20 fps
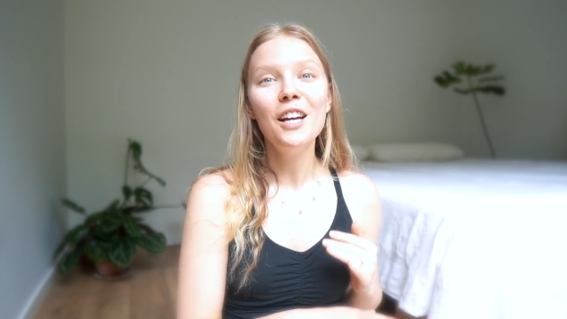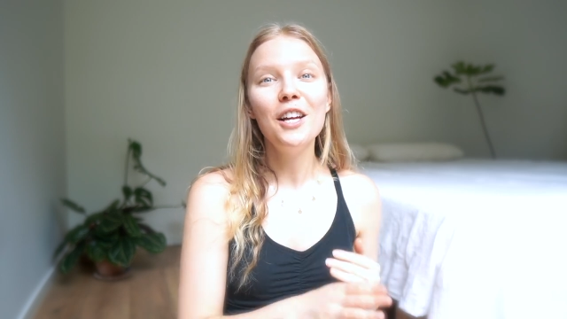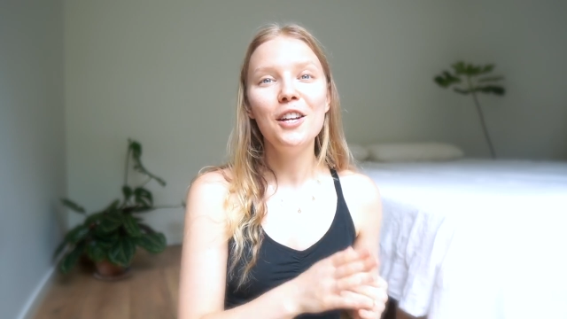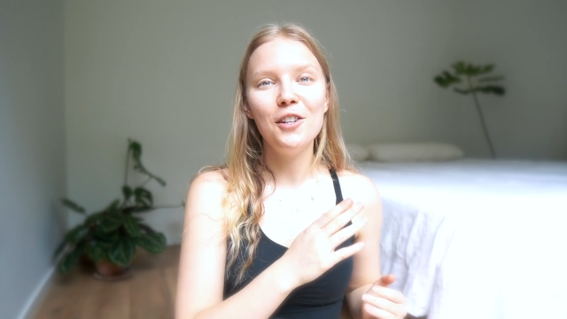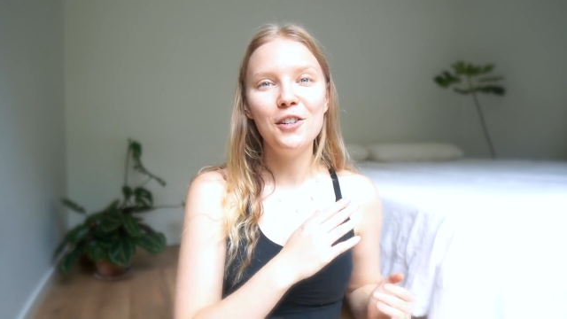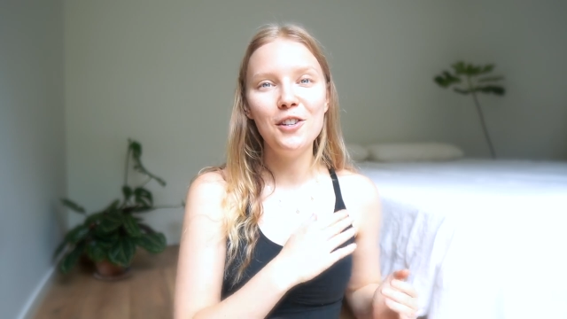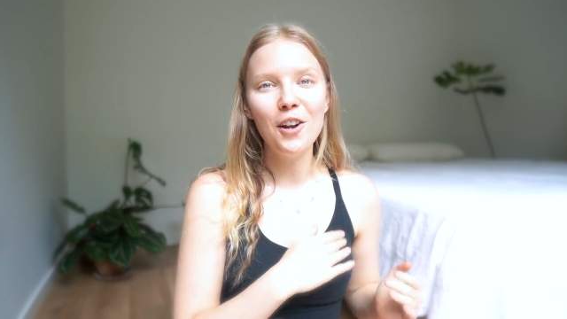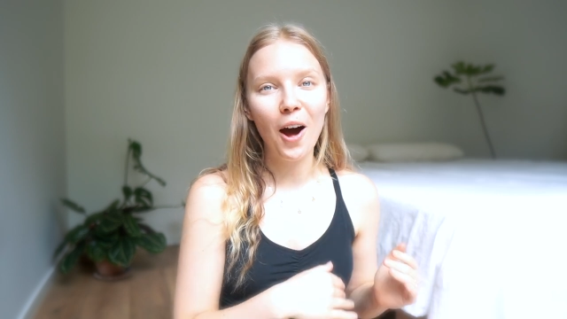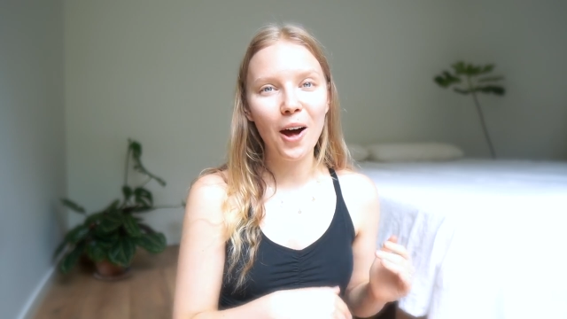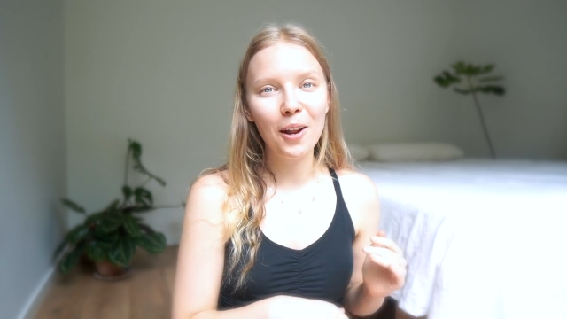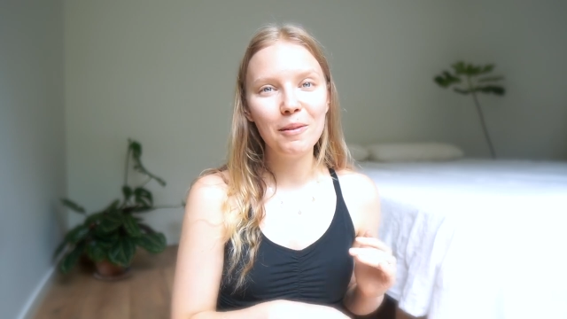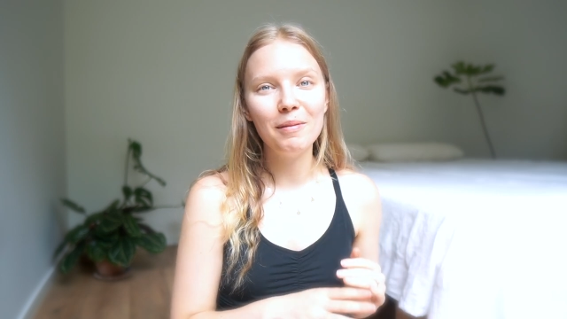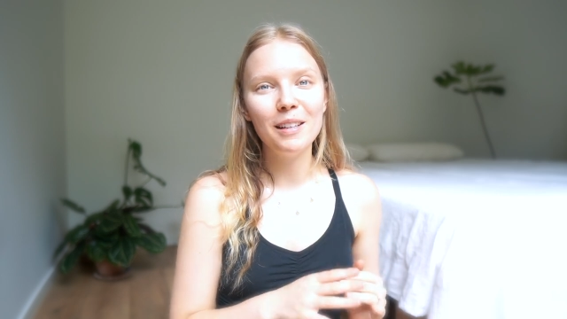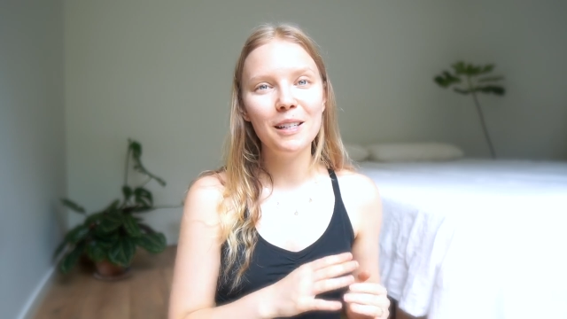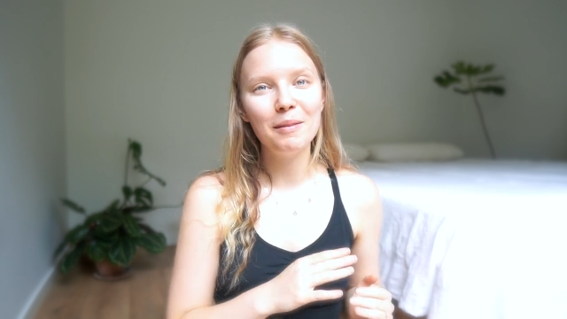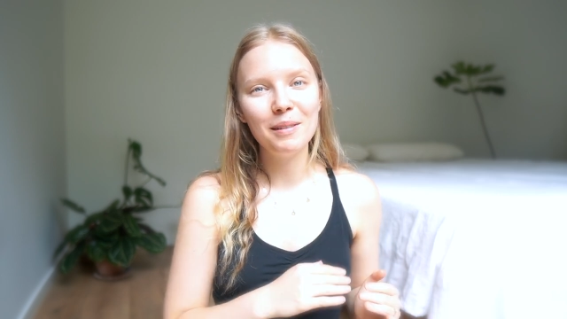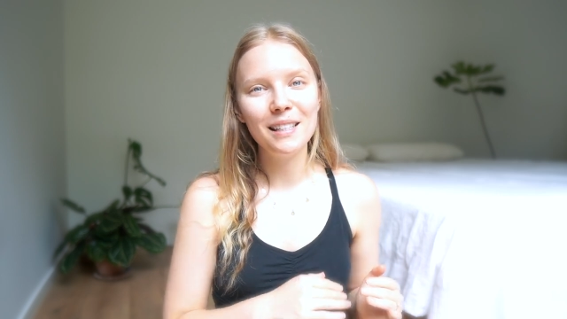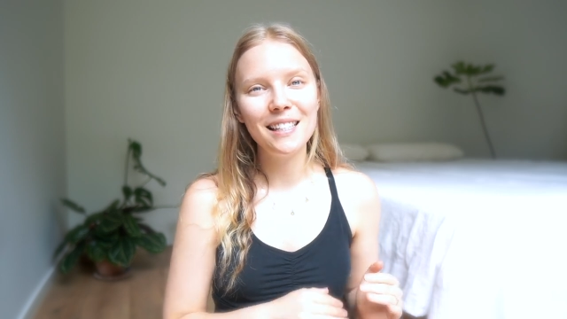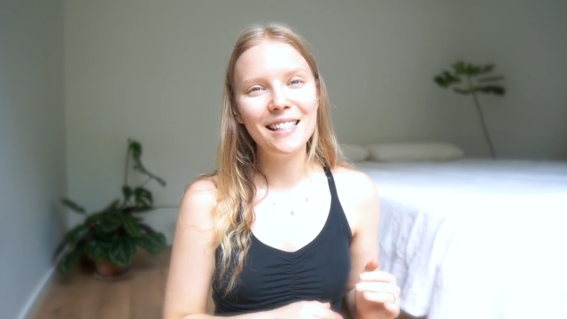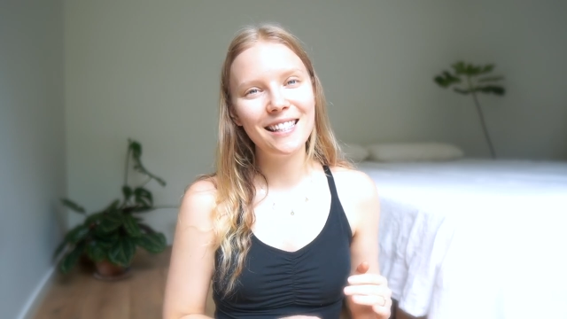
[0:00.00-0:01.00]

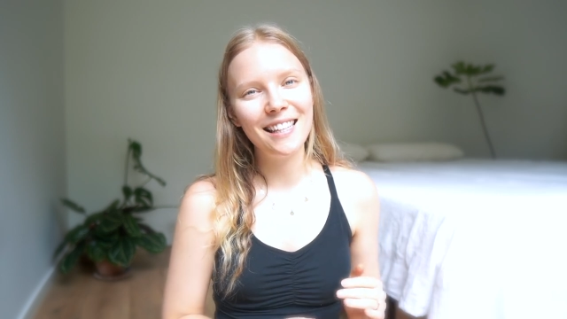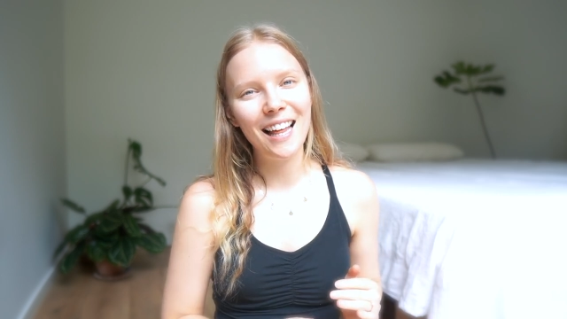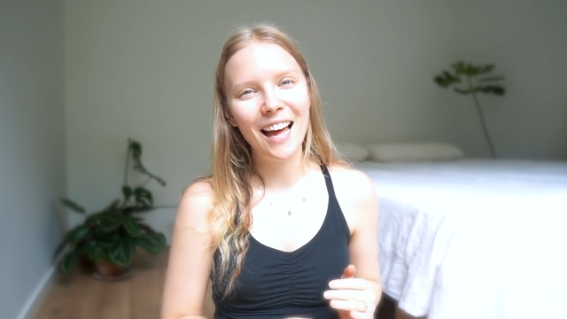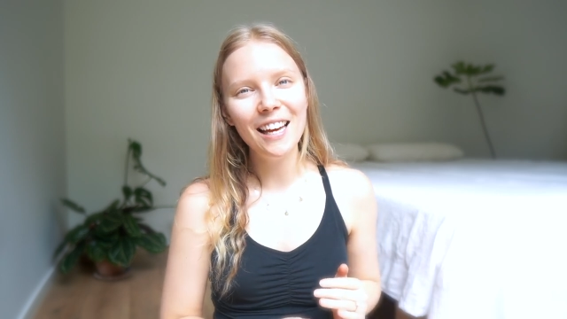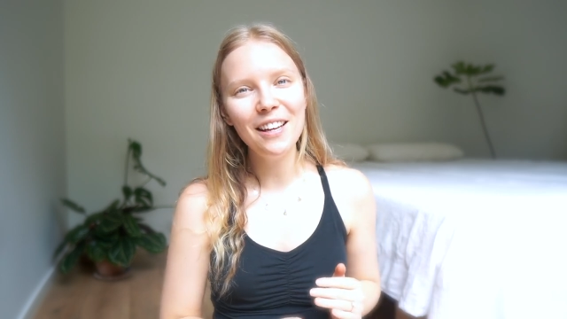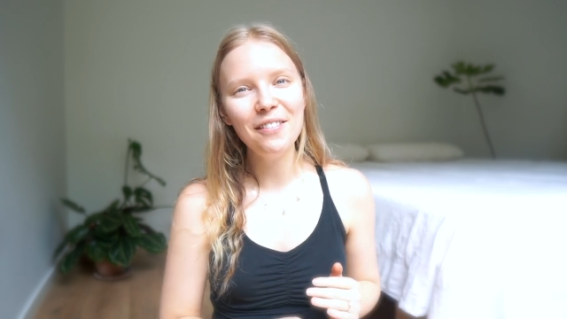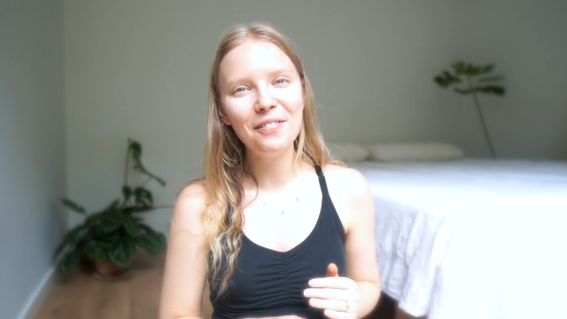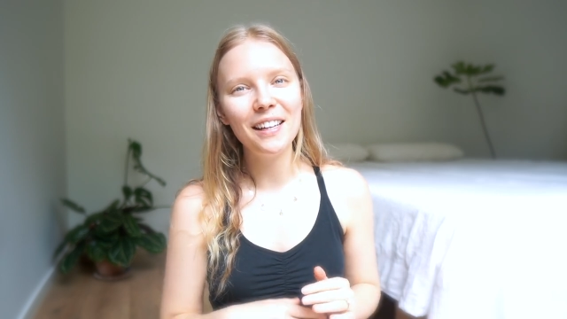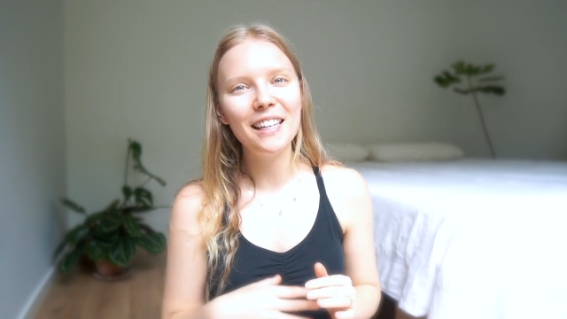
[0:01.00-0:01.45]
non-minimalist life,